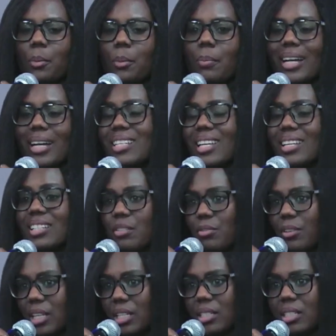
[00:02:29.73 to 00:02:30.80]
Attend
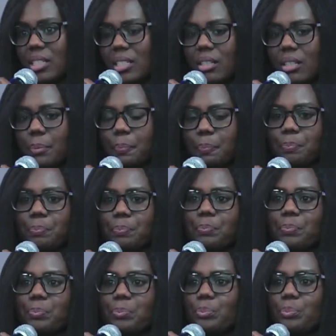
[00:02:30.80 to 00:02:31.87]
events.
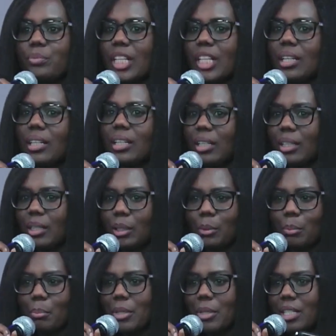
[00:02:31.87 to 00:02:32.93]

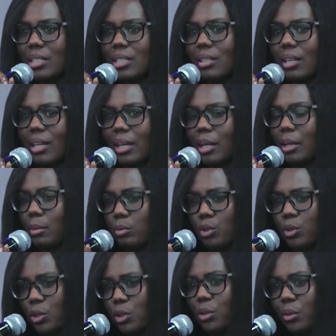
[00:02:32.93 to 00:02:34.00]

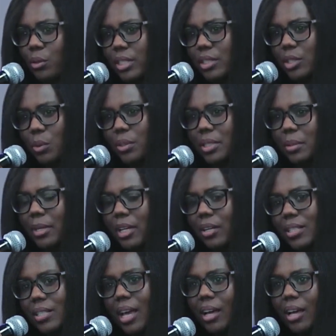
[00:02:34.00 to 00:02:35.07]
Dr. Oli talked about
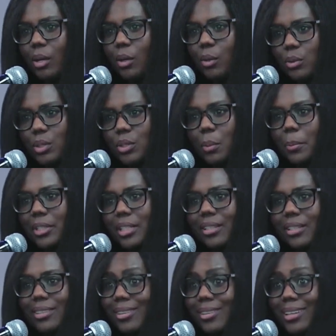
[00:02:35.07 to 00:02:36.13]
how somebody
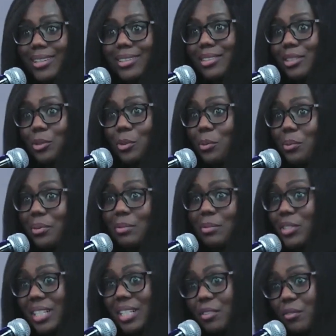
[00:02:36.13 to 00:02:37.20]
he had, he
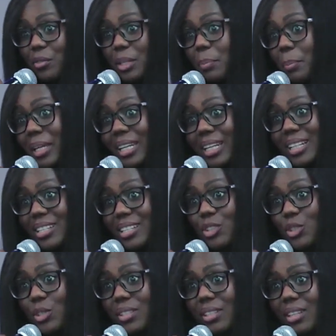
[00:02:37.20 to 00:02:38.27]
wasn't even paying
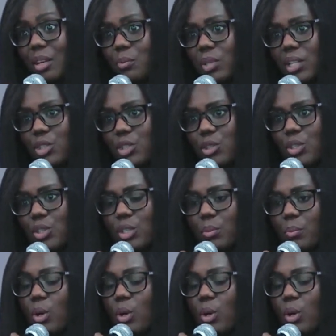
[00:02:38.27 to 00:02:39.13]
attention to that relationship.